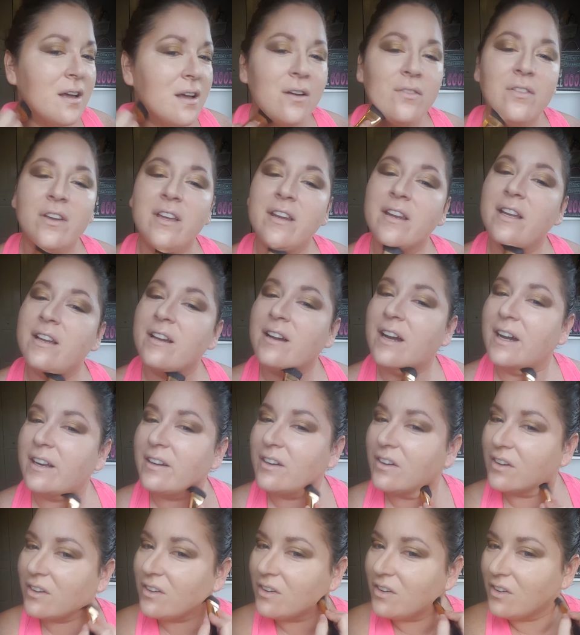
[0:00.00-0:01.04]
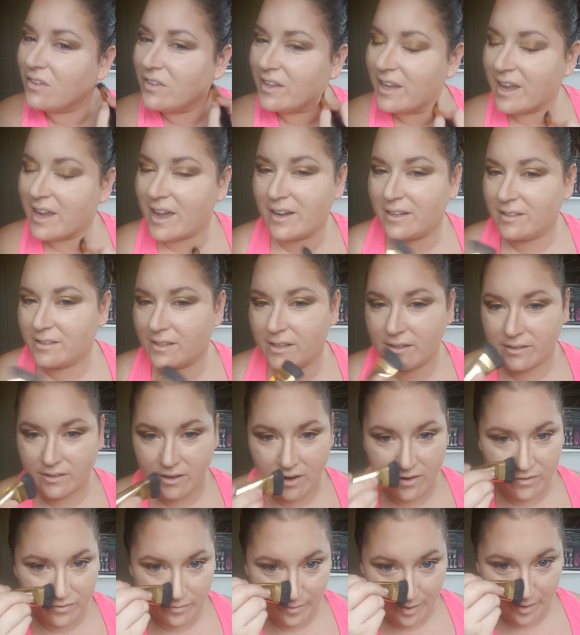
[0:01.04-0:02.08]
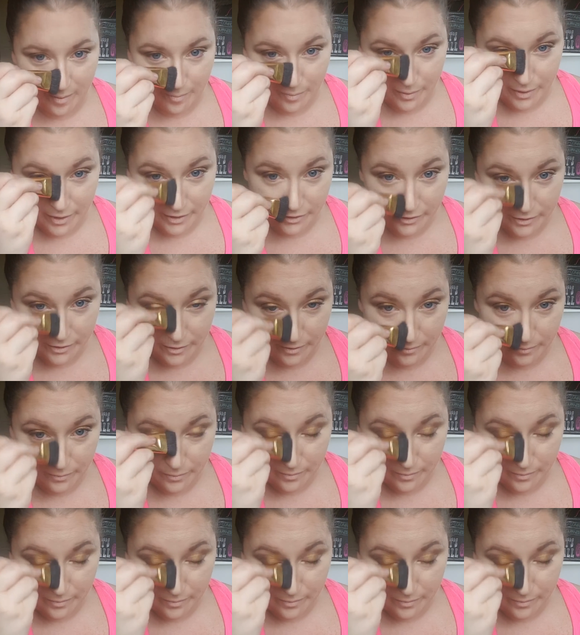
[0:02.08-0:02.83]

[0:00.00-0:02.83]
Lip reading: I'm getting kind of all the excess off my brush